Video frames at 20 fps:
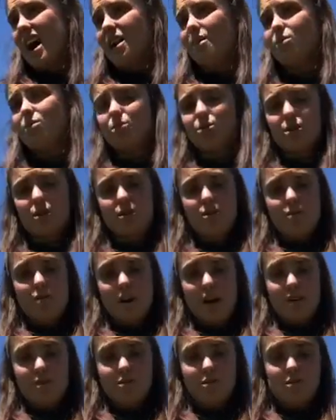I will show you
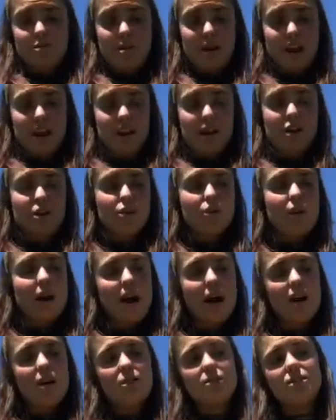how to make
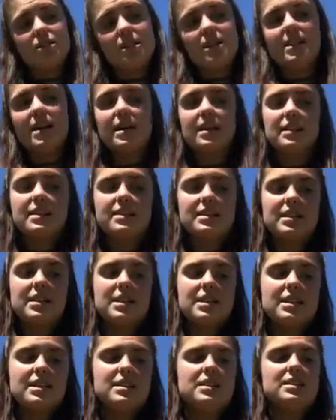crowns and
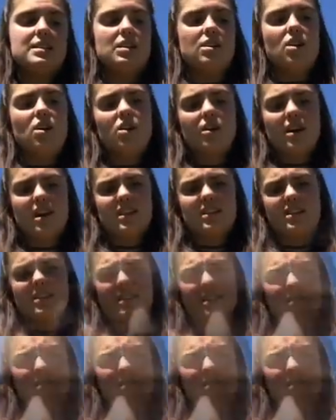necklaces and all kinds of stuff.